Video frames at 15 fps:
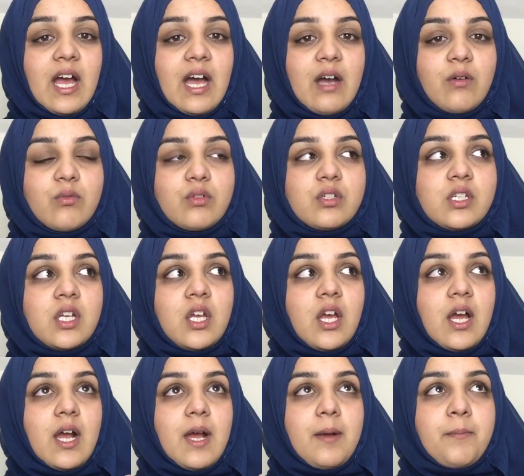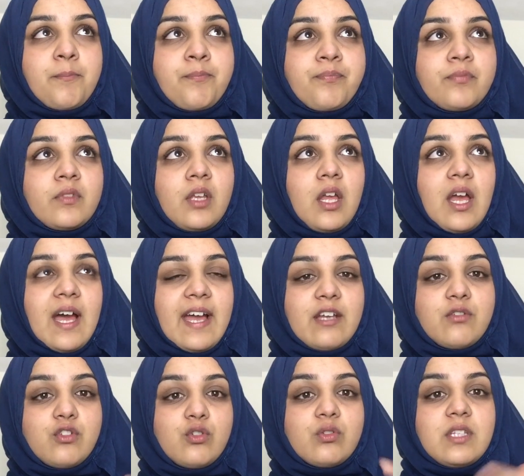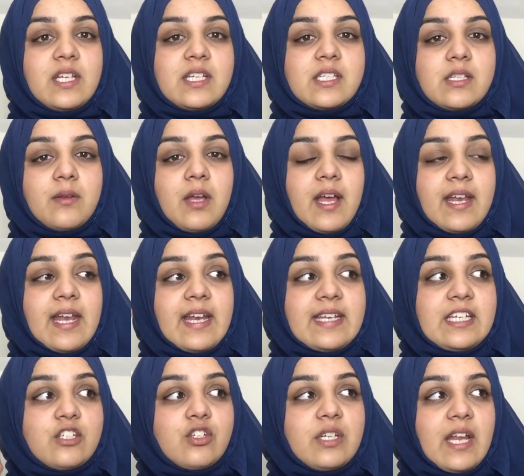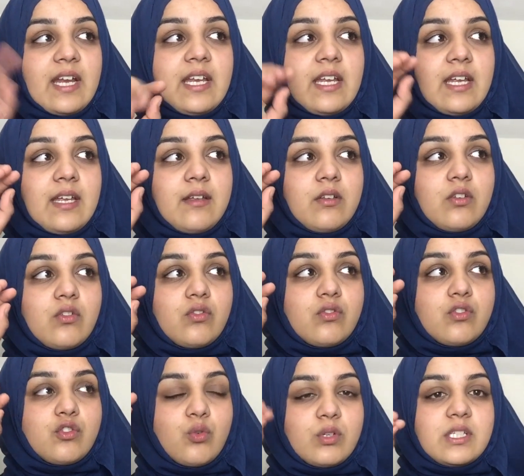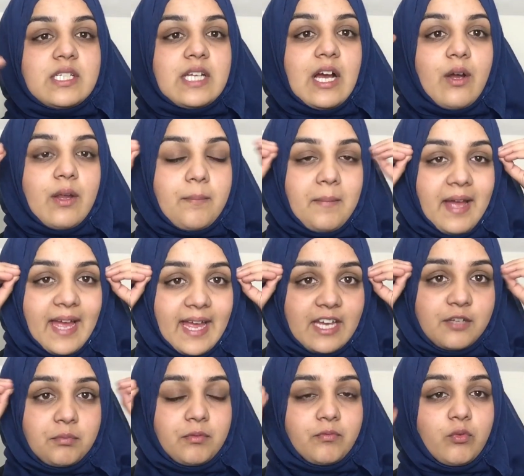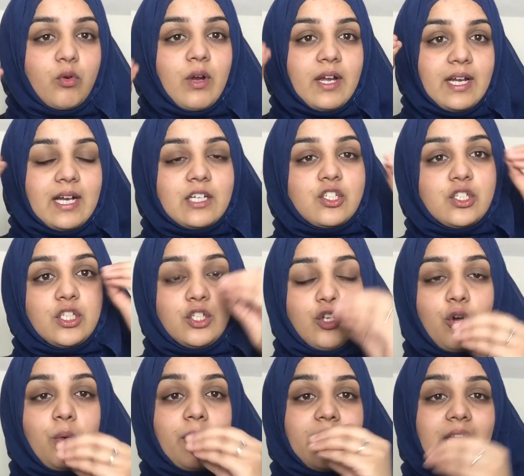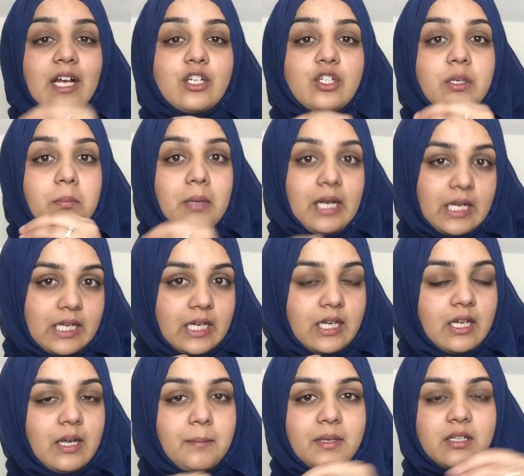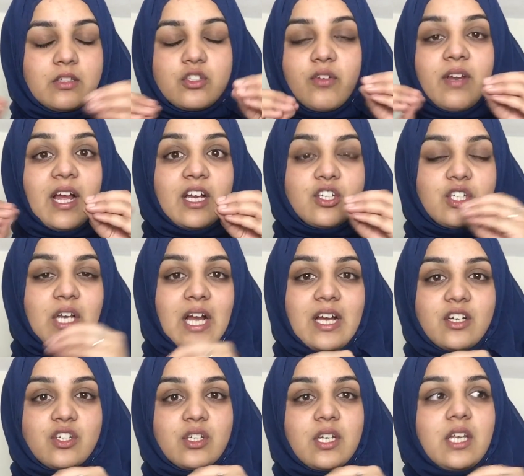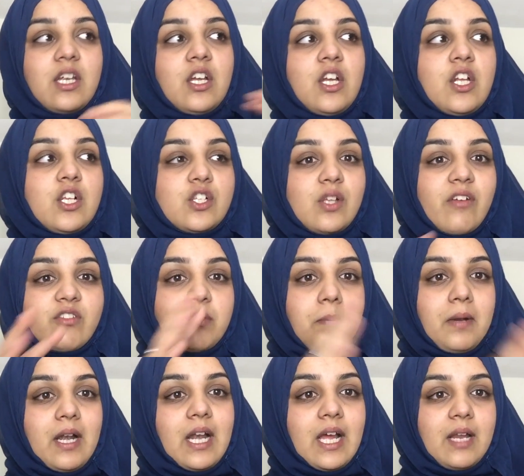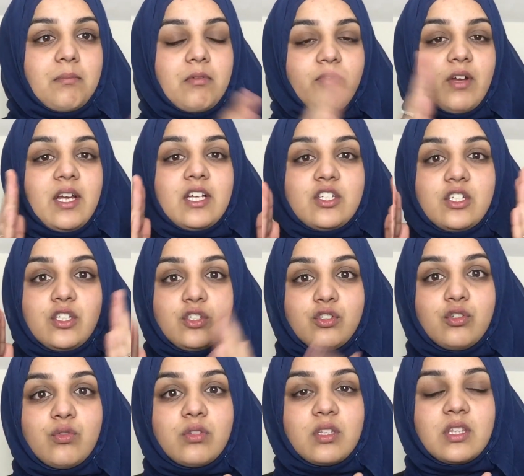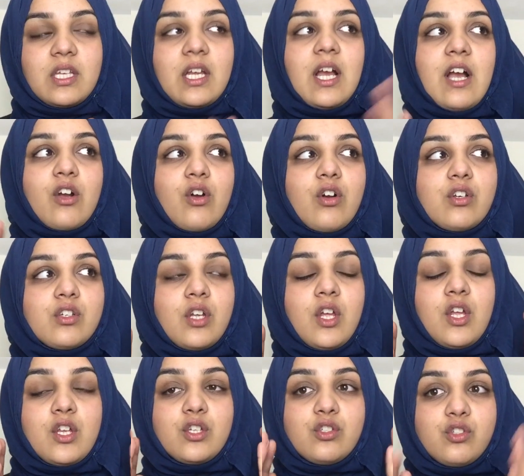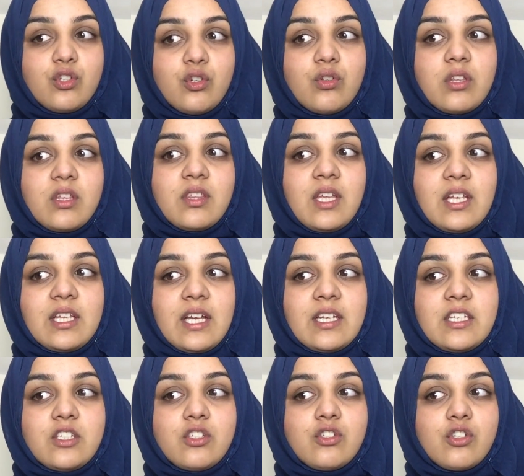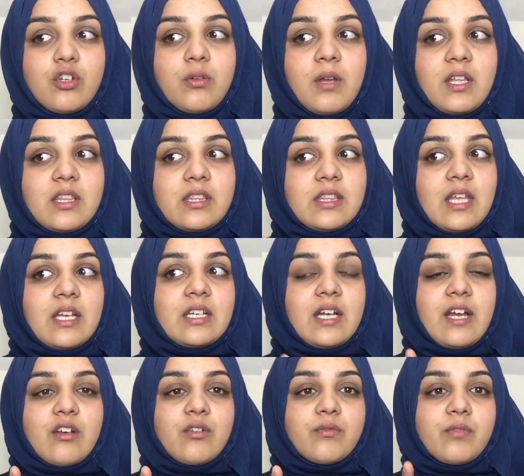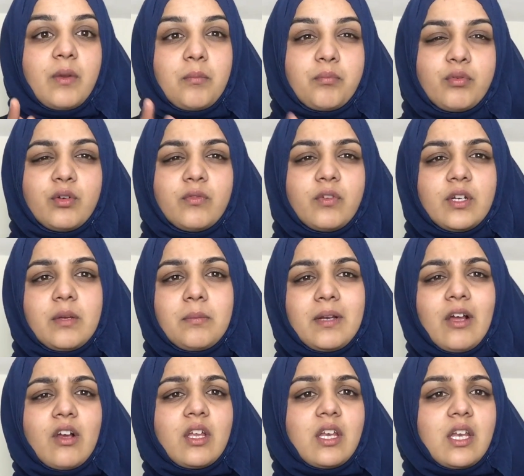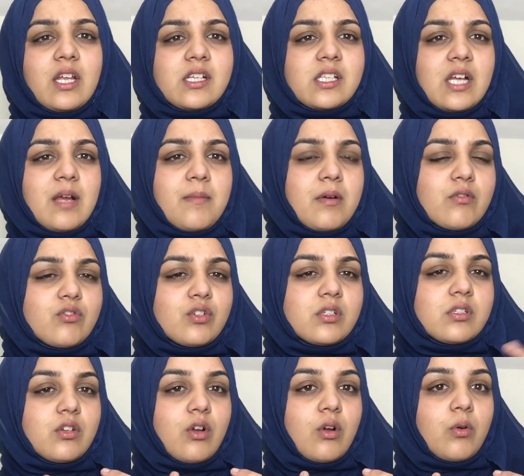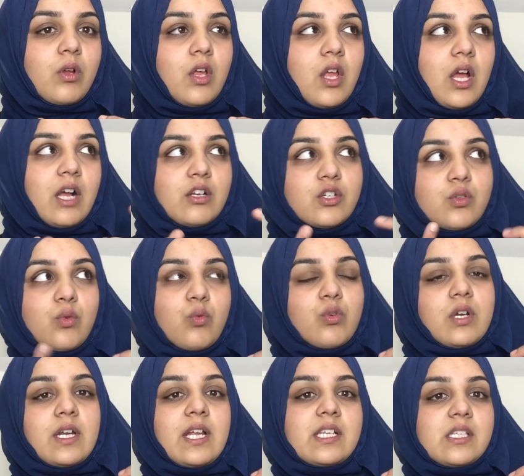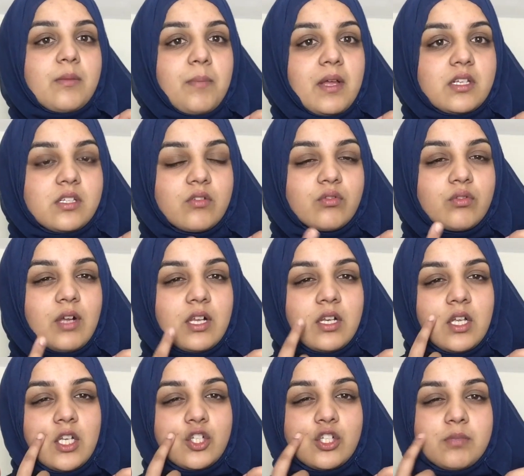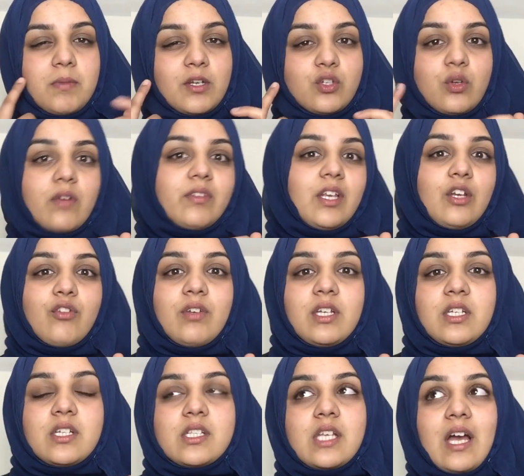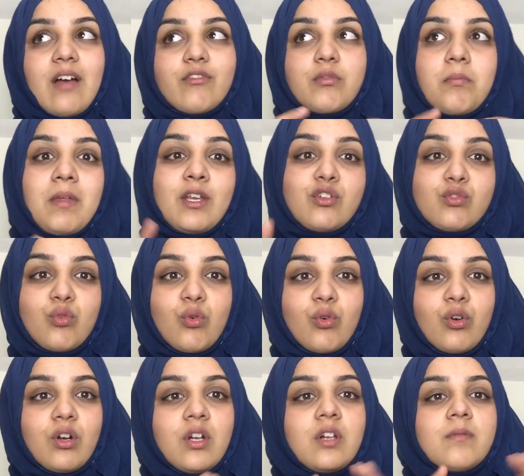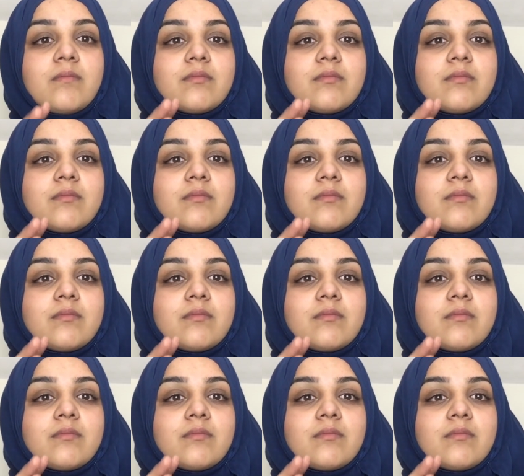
how would I do this, and I need to get it sorted out in my head before I actually go and actually plan it. I mean, sorry, actually action it. So I have to plan before I actually do the thing. I can't do the thing that I need to do and then kind of improve on it and be like, okay, next time I'll just, you know, I'll just organize it better, or I'll just make sure I have the ingredients. I have to make sure